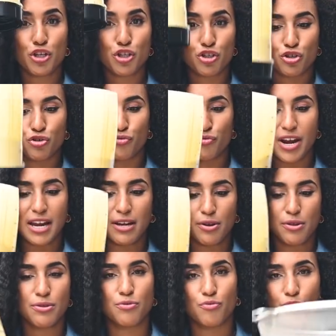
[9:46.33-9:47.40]
strain
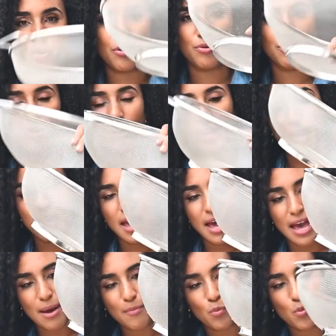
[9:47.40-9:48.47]
through
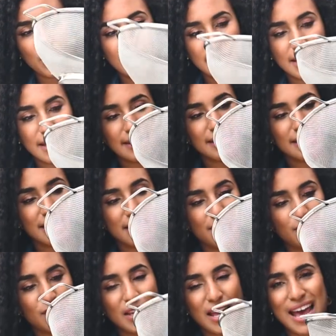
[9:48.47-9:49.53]
one of these
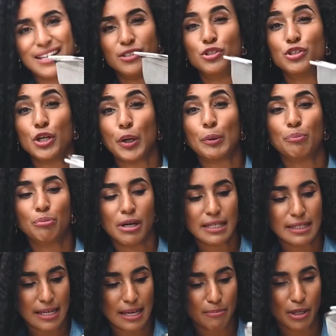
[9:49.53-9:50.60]
sieves and don't
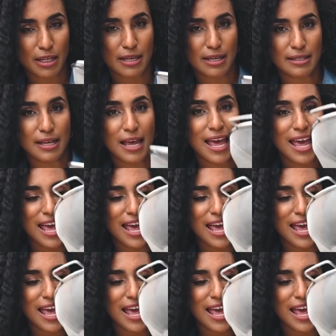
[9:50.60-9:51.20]
press it because